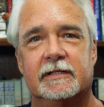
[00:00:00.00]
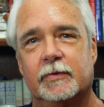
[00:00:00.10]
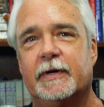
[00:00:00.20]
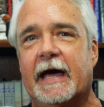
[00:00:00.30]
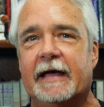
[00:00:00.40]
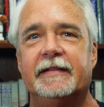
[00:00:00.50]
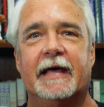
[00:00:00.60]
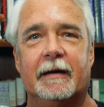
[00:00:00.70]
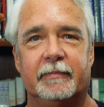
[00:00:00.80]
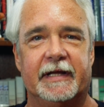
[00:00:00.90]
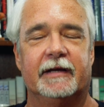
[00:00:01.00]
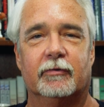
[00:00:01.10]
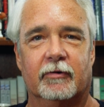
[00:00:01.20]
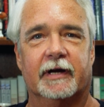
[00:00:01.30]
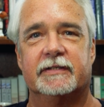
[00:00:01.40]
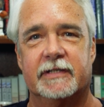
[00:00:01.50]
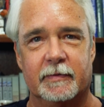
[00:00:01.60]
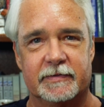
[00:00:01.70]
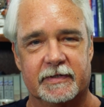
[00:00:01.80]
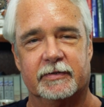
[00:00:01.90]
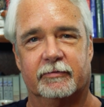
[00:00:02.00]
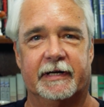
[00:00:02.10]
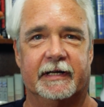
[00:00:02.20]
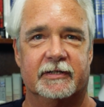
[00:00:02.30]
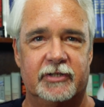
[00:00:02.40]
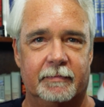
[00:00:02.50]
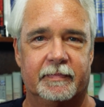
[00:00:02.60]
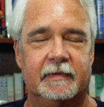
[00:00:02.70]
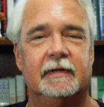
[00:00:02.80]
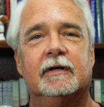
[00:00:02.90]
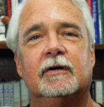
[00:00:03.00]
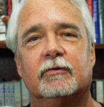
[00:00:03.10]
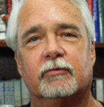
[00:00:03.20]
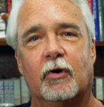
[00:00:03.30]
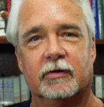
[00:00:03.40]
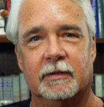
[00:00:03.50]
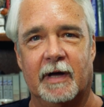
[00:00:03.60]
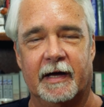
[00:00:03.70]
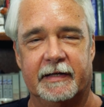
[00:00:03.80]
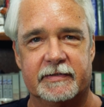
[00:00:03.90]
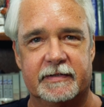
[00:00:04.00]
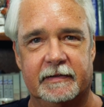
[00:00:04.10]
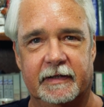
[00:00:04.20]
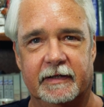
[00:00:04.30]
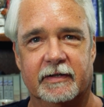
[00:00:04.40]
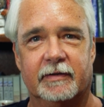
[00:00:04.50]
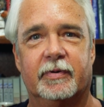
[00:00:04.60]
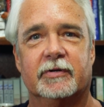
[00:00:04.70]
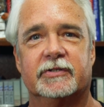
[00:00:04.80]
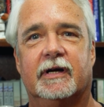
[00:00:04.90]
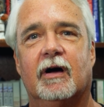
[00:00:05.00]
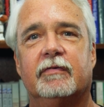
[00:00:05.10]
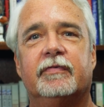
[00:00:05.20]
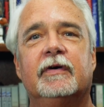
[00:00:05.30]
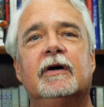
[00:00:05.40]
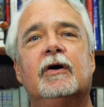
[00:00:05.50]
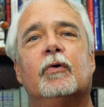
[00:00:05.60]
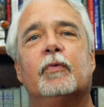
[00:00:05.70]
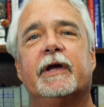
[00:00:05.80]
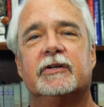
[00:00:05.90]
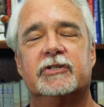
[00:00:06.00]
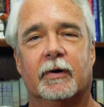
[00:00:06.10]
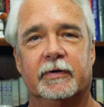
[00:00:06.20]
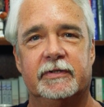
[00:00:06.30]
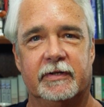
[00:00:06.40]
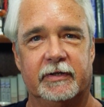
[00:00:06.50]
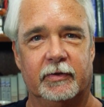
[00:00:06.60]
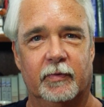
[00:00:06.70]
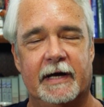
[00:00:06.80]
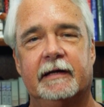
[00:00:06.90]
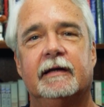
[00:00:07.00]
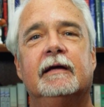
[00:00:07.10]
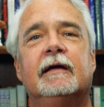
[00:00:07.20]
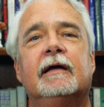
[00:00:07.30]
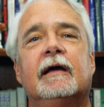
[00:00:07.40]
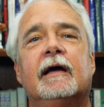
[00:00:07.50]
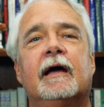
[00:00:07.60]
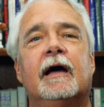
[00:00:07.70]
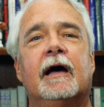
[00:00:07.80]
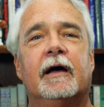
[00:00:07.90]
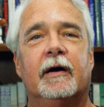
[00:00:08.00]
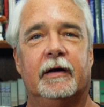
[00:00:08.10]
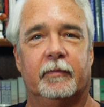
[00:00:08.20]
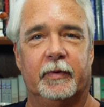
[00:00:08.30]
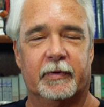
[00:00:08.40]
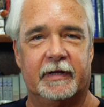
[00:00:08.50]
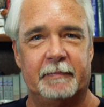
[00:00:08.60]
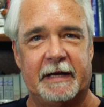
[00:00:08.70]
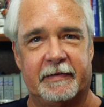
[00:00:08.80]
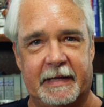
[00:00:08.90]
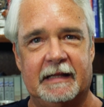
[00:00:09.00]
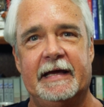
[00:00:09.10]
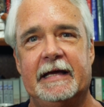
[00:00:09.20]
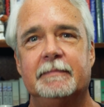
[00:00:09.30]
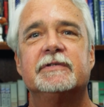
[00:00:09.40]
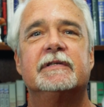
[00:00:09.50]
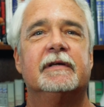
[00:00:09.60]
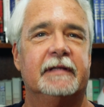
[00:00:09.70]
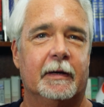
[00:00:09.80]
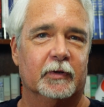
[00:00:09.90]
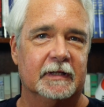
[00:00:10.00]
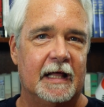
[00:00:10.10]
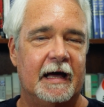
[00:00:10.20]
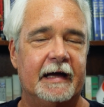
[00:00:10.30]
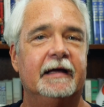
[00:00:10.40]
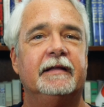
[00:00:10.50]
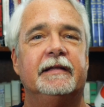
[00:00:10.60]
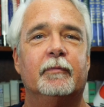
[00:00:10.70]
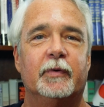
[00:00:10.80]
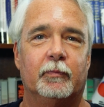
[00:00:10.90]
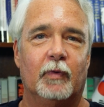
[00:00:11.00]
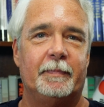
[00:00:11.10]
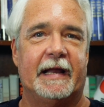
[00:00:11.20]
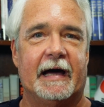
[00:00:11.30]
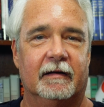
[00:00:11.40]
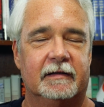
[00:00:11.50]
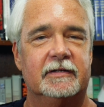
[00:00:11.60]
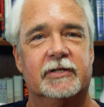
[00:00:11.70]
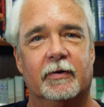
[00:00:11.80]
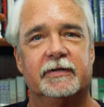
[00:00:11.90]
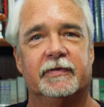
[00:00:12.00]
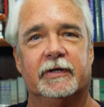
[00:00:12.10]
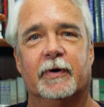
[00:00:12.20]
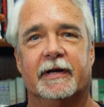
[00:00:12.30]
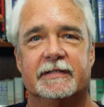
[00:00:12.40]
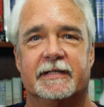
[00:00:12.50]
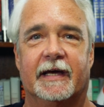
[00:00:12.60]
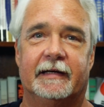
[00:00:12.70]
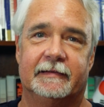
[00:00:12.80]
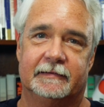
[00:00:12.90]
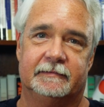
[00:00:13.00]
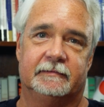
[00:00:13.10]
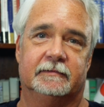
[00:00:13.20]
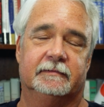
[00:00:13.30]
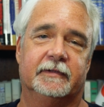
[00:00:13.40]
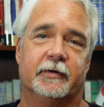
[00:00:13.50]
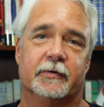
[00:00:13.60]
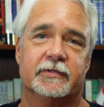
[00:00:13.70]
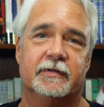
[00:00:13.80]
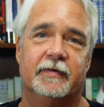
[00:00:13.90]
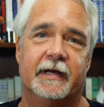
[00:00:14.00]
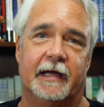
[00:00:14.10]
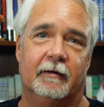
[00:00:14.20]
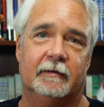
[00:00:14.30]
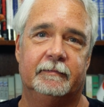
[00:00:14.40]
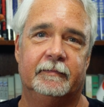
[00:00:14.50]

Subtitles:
So we had them dead to rights. Here was this Iranian ship rolling the mines into the Persian Gulf. We could show it to the UN. We would make claims. They would lie. Then we'd whip it out, show it to the UN, and say, here's the video.